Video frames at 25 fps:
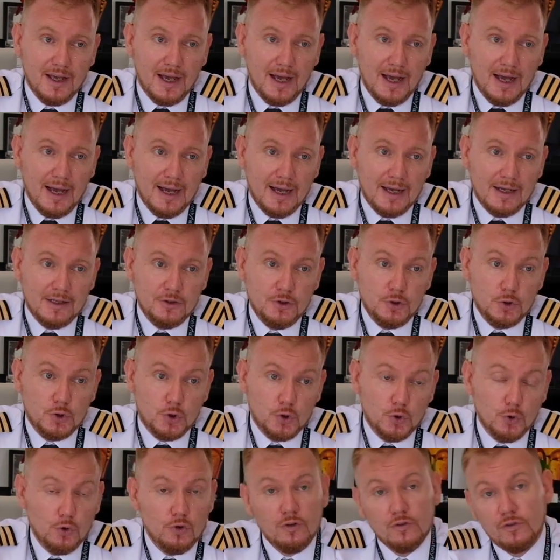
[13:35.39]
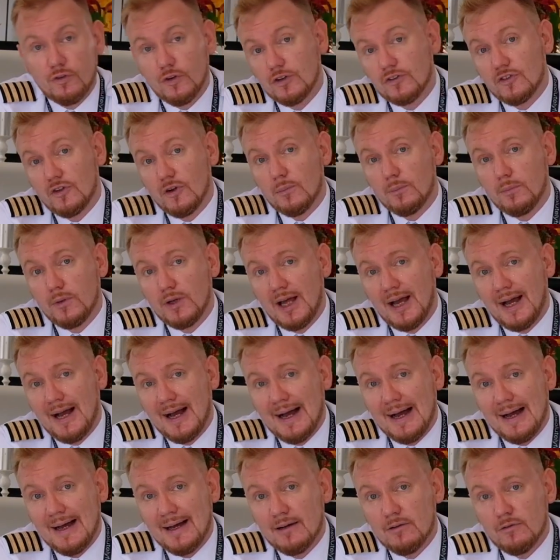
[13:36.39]
uh, you could, for example,
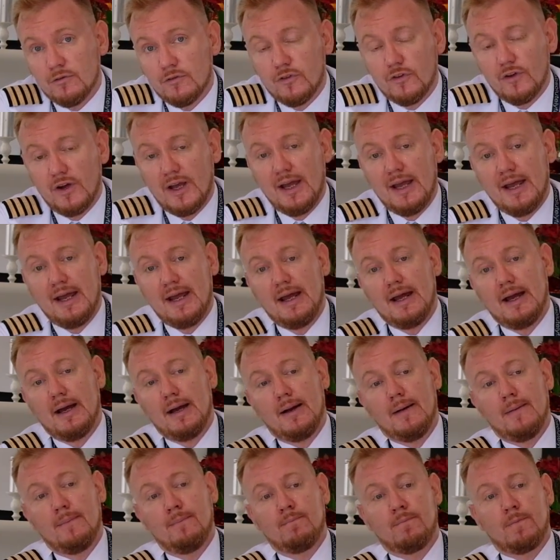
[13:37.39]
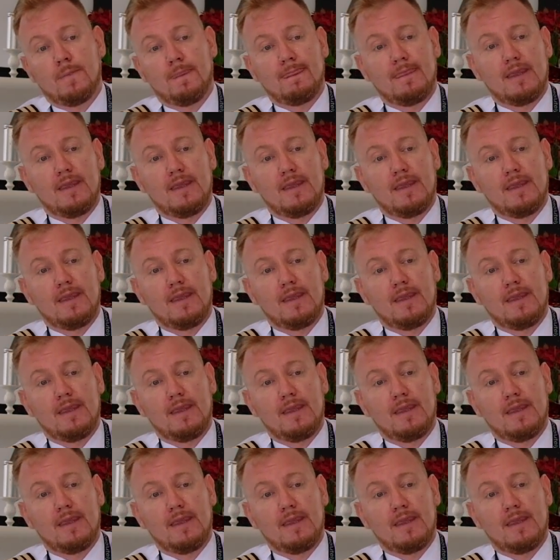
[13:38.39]
have a, um,